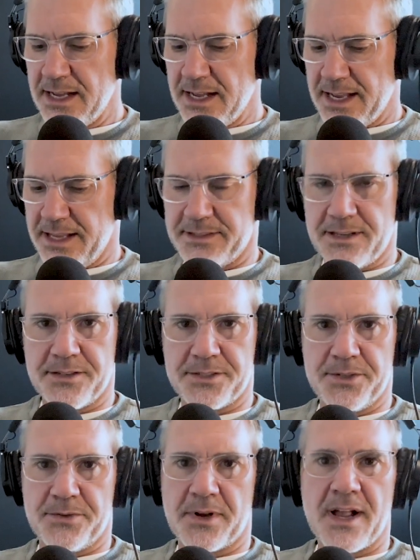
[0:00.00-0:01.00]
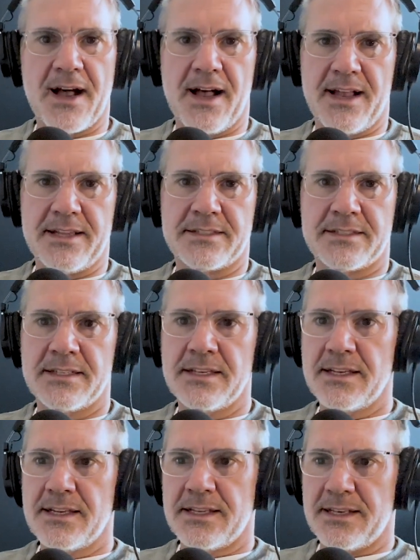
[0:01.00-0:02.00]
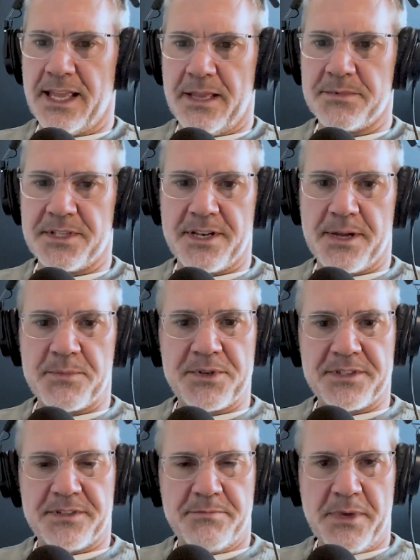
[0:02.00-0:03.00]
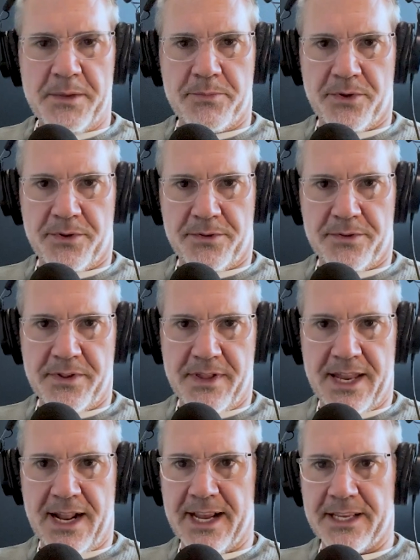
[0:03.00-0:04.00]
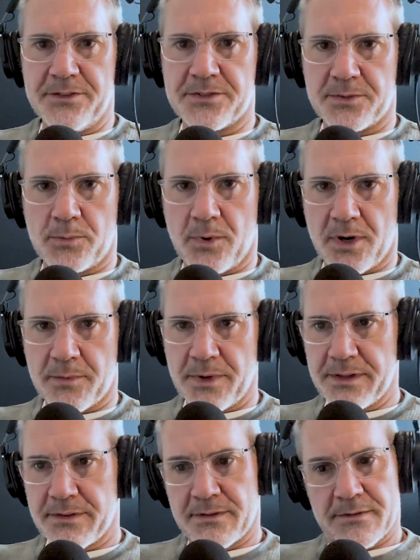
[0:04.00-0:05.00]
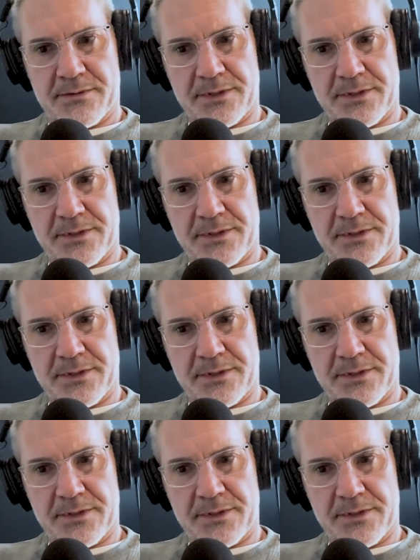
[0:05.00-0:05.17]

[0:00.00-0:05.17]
It's also got names and numbers of people that I used to work with.